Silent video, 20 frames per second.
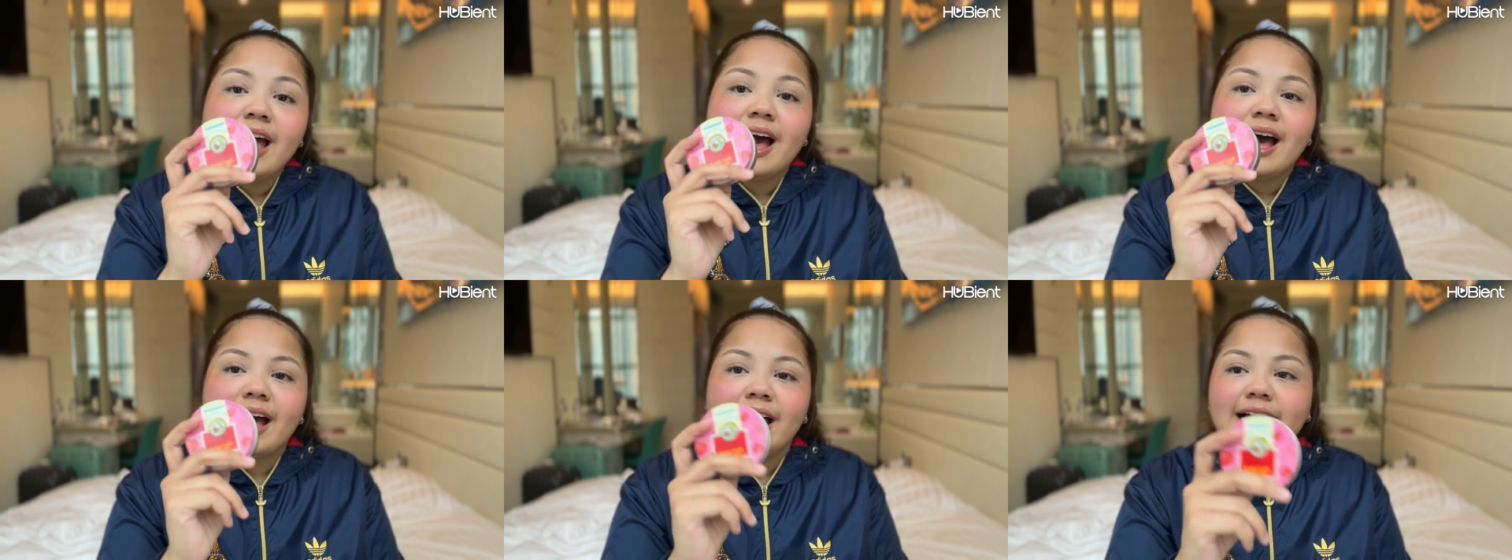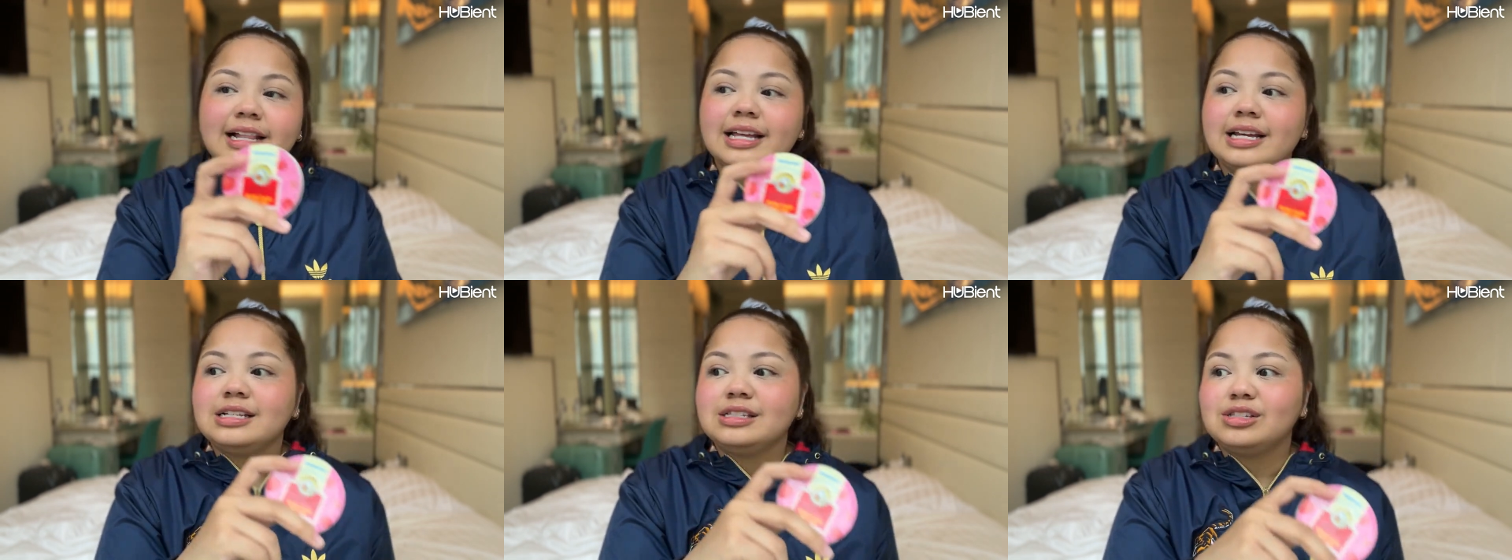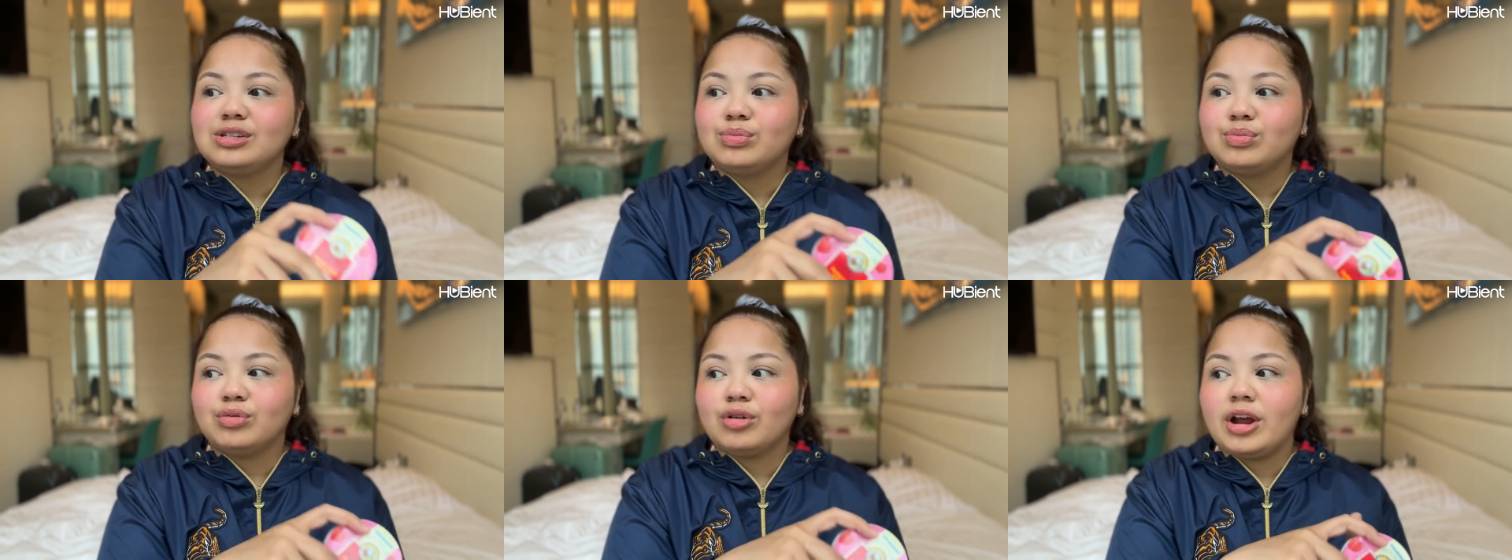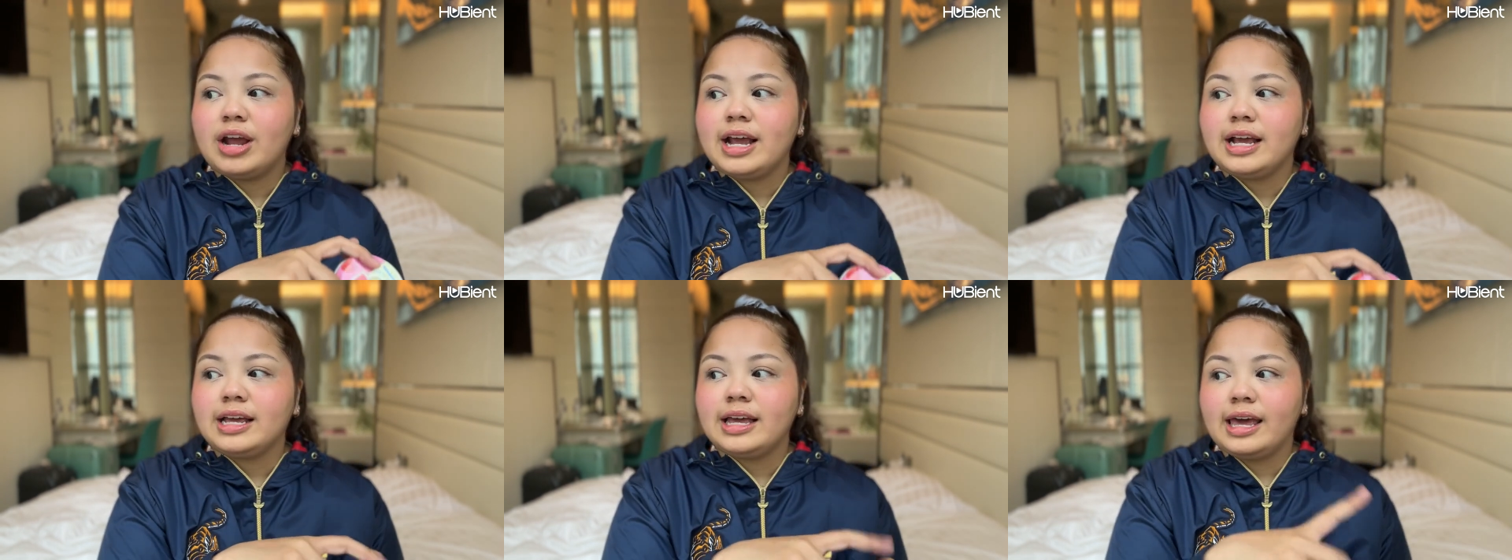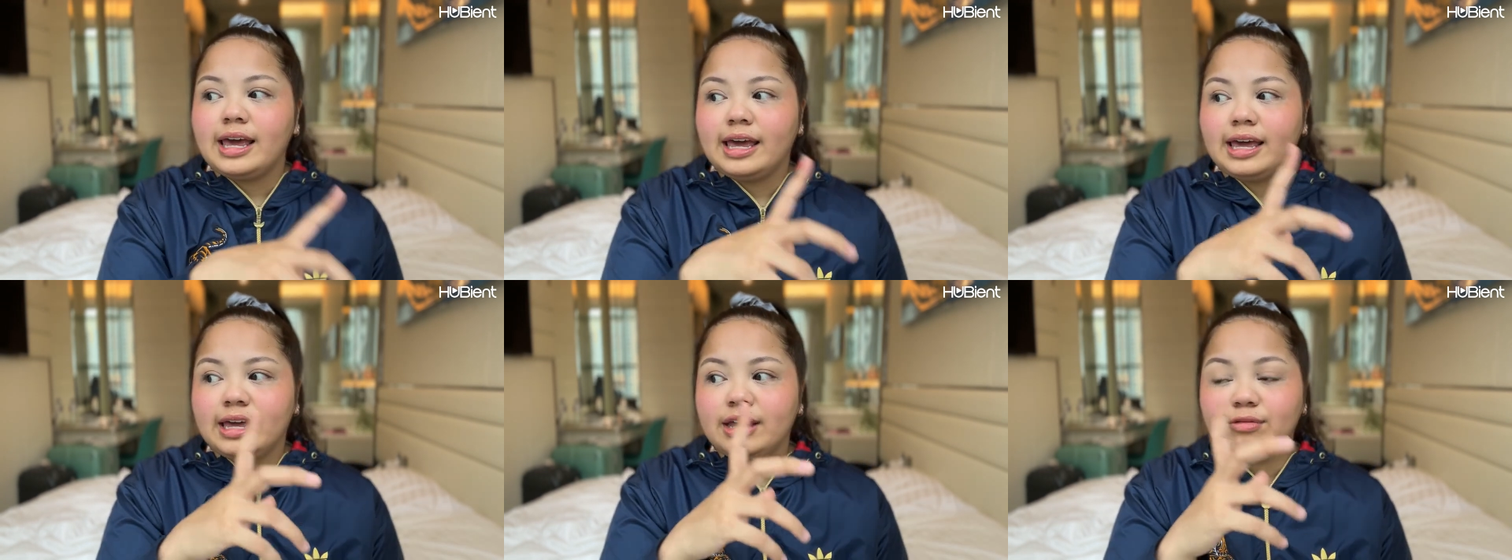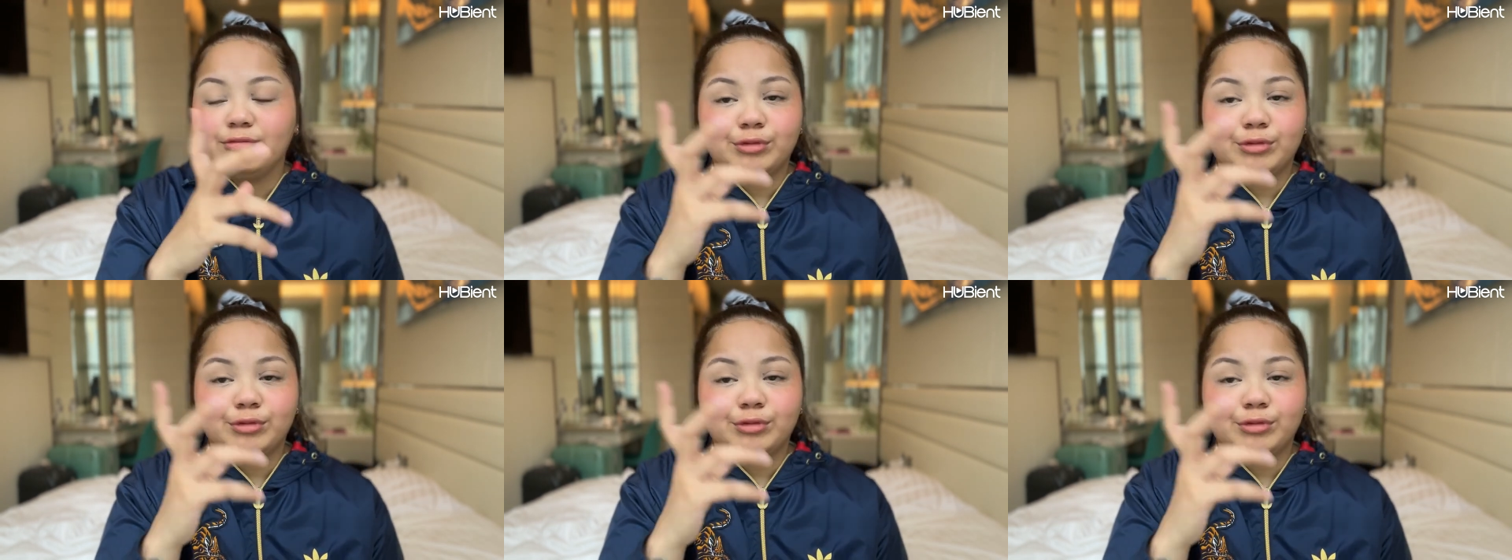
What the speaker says: I like to bring a